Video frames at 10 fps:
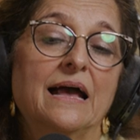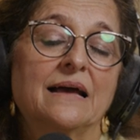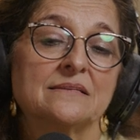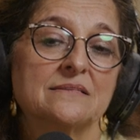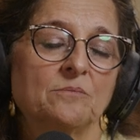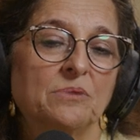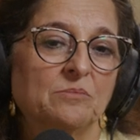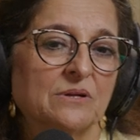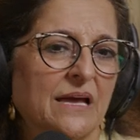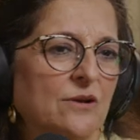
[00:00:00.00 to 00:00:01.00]
And some
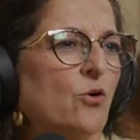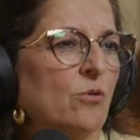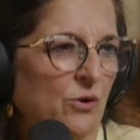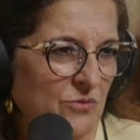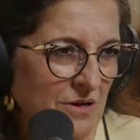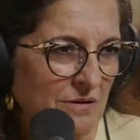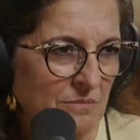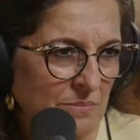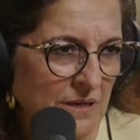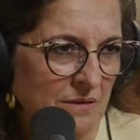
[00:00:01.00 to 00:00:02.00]
people get hormone
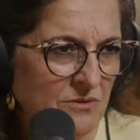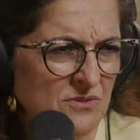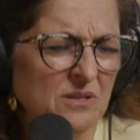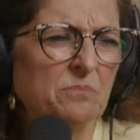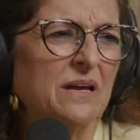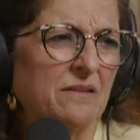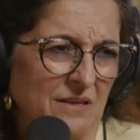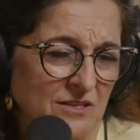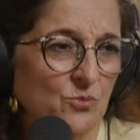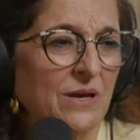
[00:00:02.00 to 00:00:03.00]
therapy. Those are the big
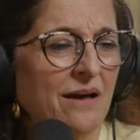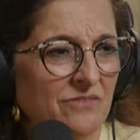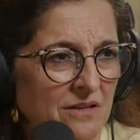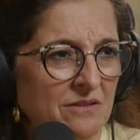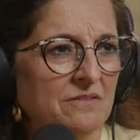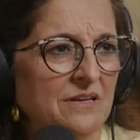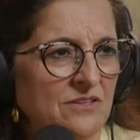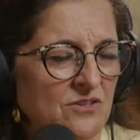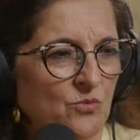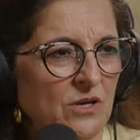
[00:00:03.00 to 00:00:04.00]
things. We have other
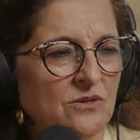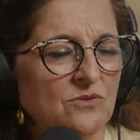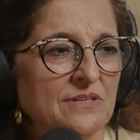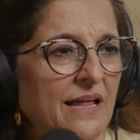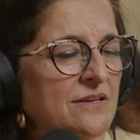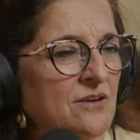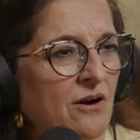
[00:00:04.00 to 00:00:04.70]
things that we use, like